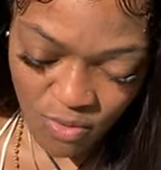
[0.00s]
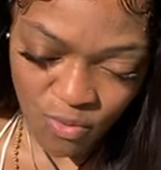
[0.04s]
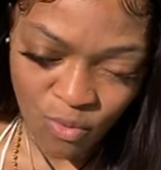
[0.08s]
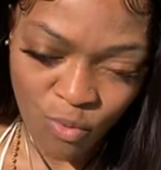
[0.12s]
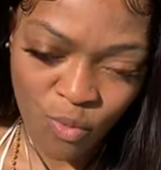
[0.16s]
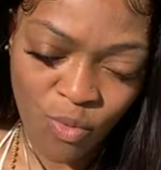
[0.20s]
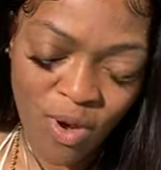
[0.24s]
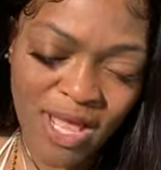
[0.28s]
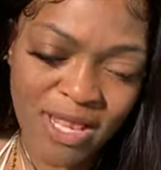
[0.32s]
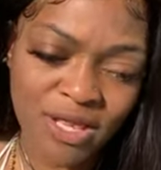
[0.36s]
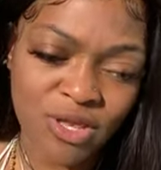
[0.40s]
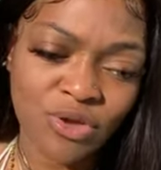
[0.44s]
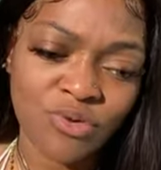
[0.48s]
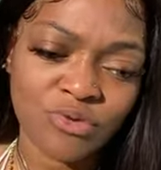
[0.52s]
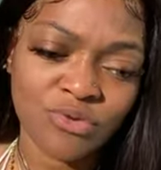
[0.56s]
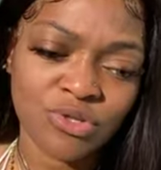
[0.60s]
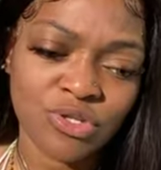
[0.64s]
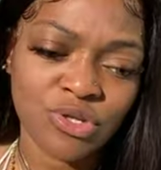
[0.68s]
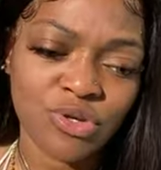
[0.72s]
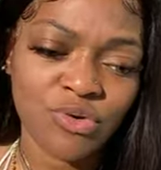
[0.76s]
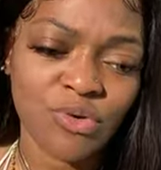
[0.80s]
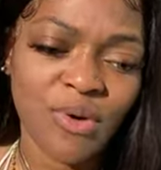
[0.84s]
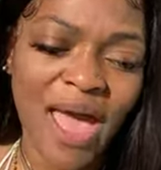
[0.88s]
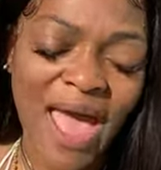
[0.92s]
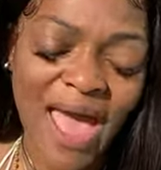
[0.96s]
when you
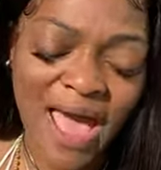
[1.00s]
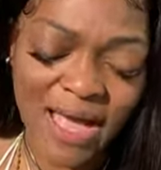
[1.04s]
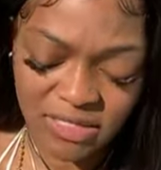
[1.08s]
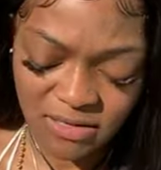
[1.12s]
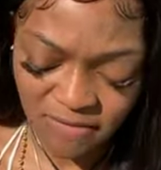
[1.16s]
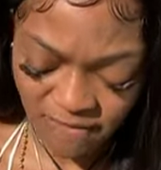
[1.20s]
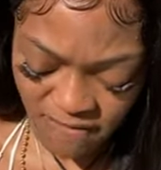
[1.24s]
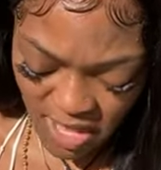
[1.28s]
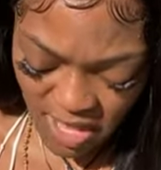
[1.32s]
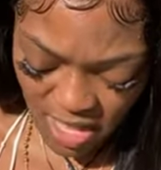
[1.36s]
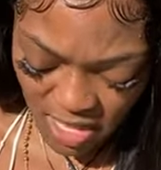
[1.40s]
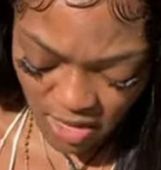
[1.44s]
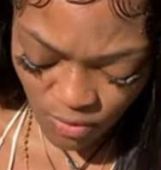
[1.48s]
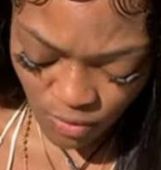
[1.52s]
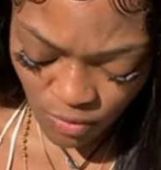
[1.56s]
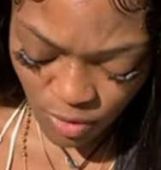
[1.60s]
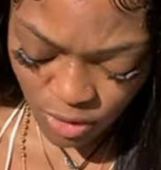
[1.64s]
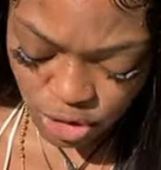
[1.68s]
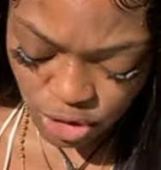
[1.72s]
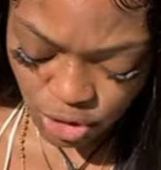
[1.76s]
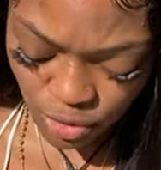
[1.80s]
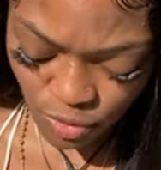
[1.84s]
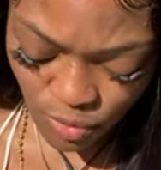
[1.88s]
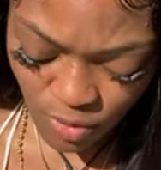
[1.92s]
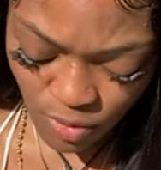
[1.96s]
do activate,
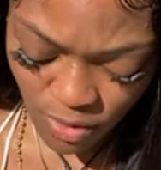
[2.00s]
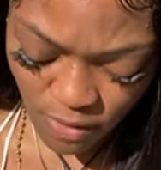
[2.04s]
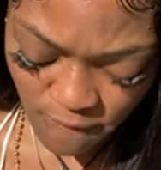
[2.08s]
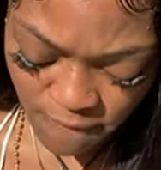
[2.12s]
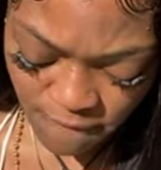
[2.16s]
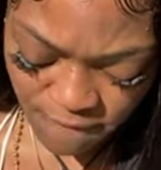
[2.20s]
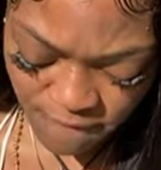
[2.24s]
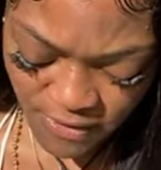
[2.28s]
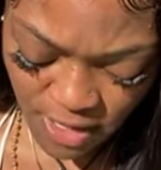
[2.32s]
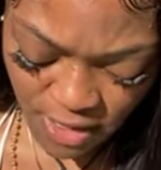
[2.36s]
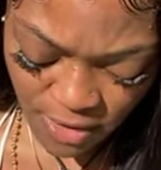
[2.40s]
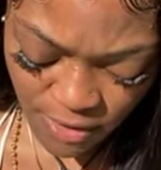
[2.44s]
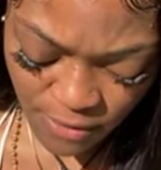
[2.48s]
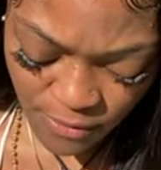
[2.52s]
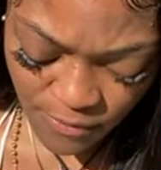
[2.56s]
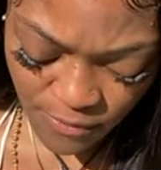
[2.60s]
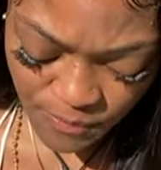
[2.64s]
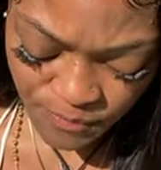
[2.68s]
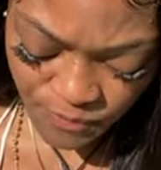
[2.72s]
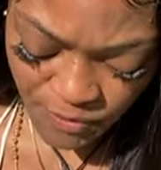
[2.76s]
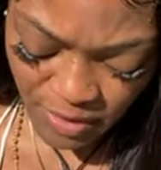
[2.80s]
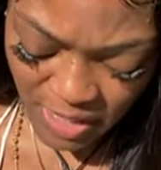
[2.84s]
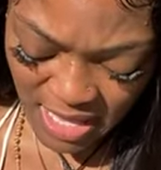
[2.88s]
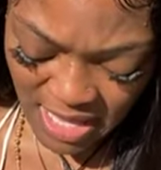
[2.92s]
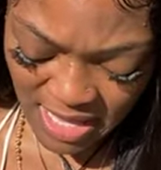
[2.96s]
what you will feel
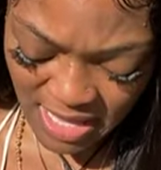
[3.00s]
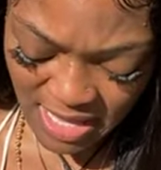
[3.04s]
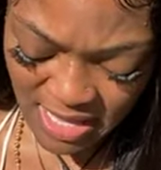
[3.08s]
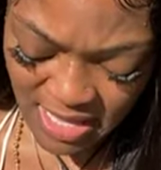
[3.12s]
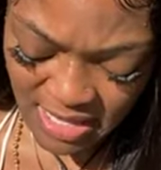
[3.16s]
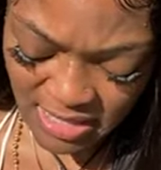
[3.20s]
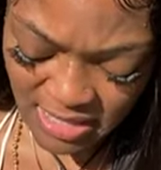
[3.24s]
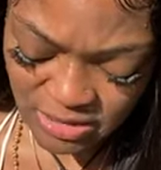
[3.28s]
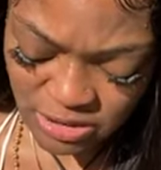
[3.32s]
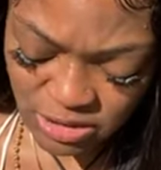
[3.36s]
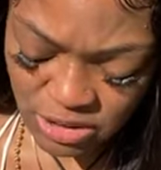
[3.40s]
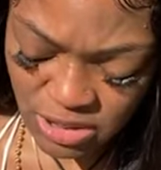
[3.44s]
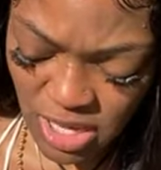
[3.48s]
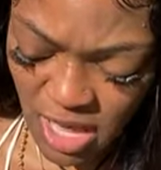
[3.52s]
is